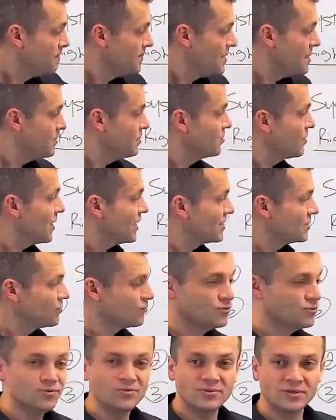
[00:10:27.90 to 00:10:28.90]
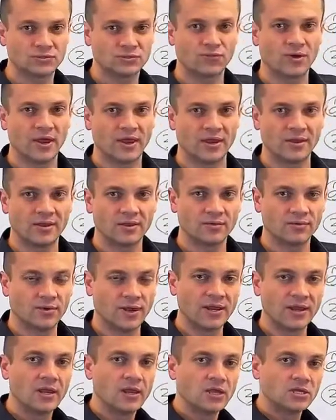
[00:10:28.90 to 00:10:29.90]
you're not doing this right.
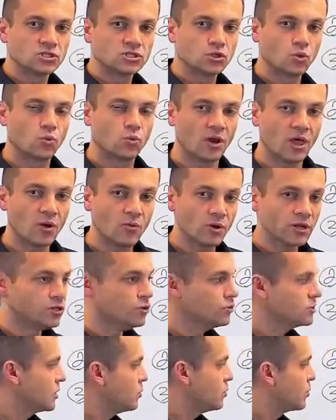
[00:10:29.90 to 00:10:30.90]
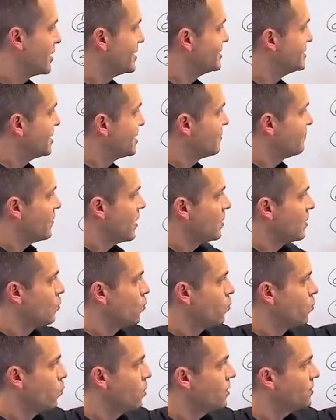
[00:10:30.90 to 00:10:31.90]
So what I want to do is I want to identify
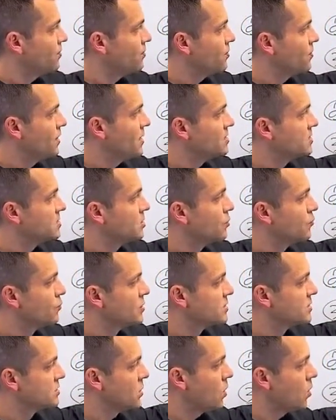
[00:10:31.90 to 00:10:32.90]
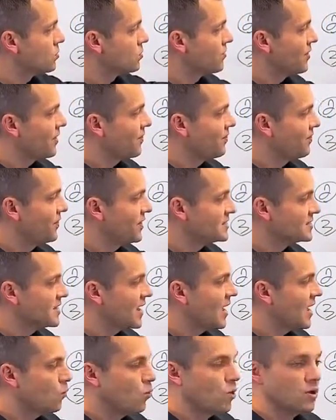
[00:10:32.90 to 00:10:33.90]
what is the result that this
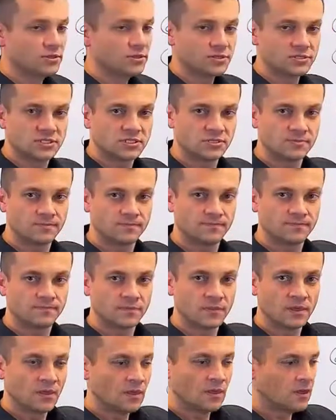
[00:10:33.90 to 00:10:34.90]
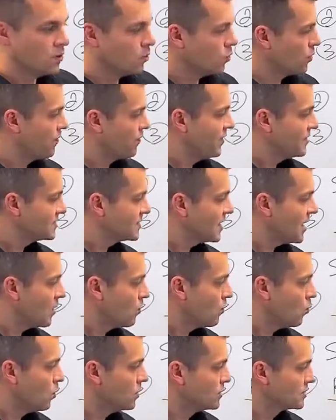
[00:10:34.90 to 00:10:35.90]
guy wants or this
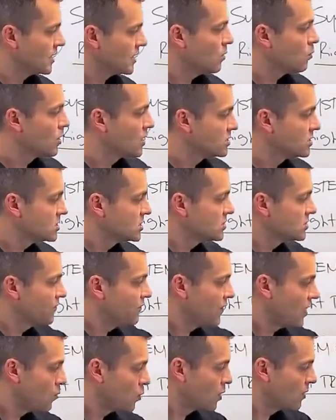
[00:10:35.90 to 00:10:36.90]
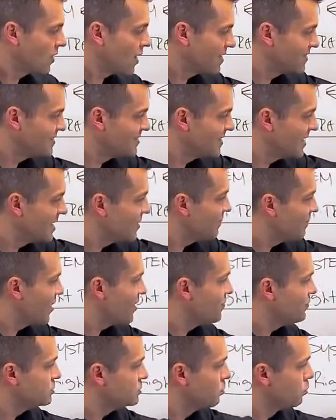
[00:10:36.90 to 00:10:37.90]
guy wants, and I want to
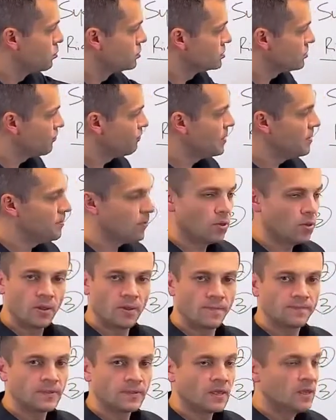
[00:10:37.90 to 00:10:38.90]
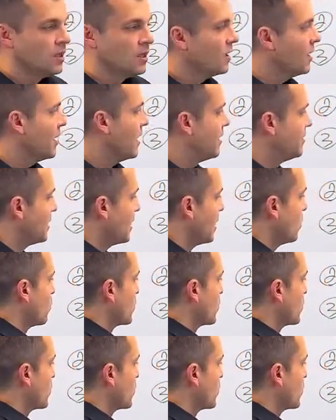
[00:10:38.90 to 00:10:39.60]
identify these pools of people, and then